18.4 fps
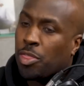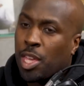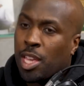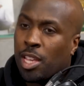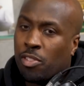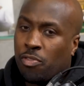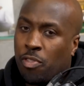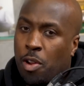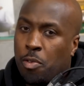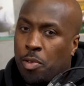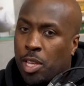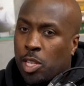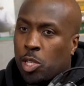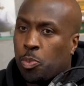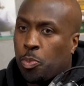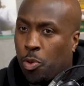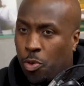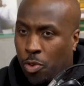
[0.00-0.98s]
I think it's very
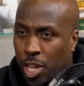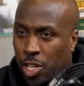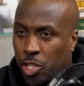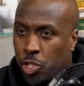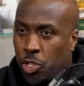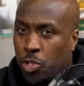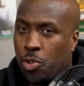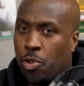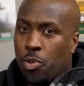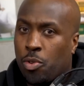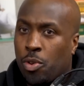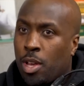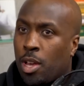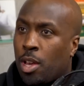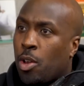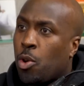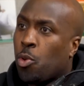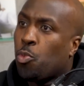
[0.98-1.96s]
inspirational
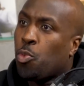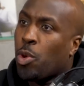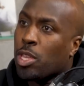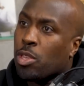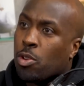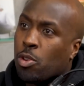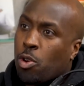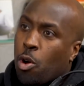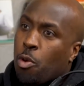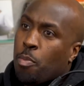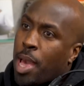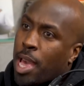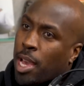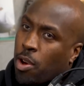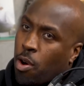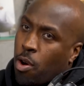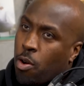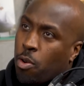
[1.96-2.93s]
when you go
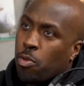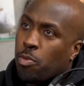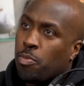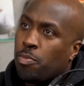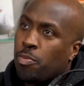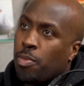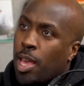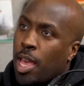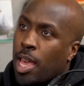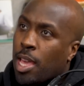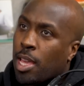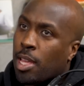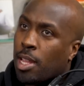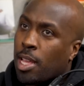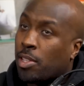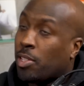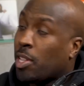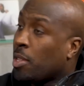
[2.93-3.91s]
back home
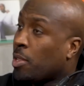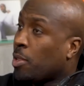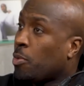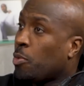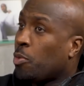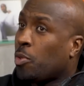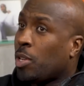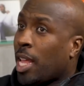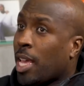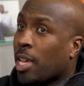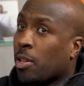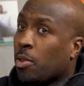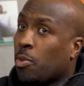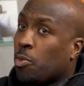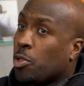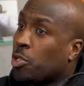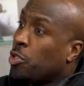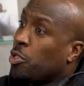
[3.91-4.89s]
and it seems like
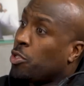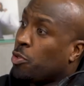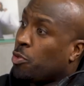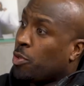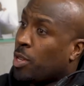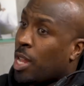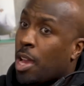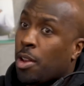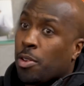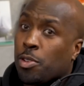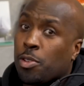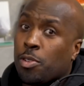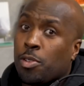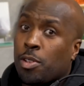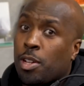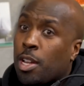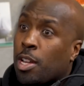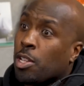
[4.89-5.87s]
what you're doing now,
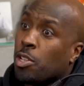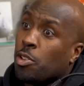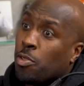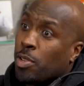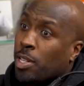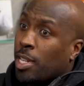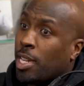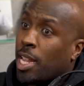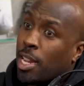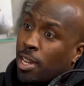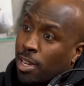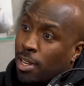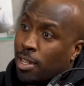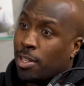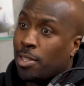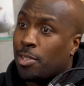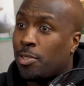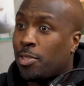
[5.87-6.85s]
you're you're in the
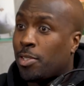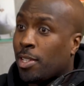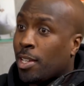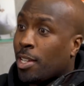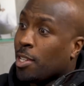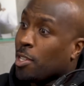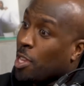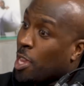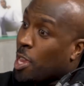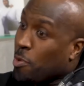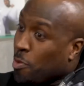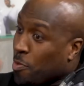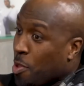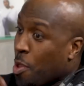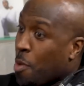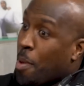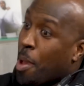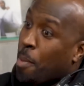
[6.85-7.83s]
Netherlands. Mm. You're here with
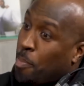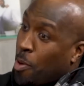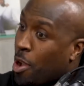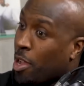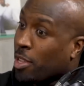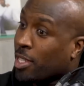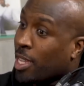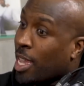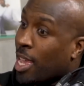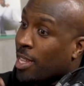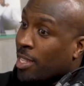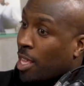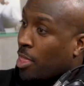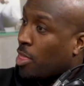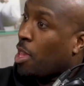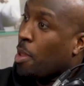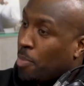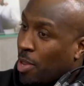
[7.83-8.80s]
me on my podcast.
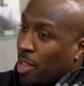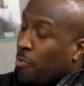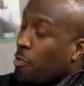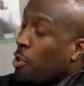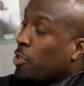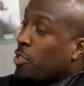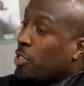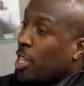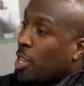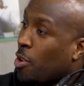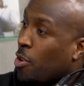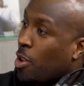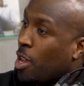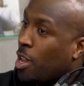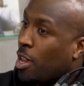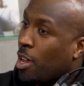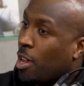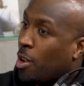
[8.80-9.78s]
I, I believe you also did a,
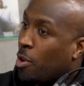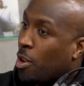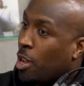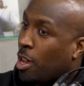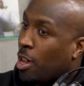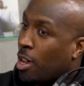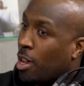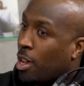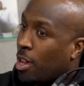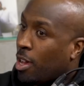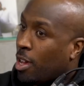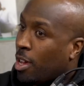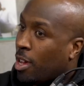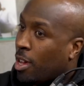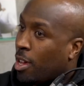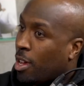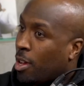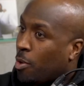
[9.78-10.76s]
a,
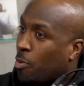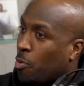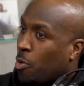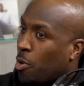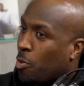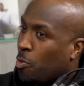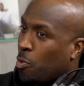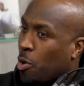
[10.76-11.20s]
a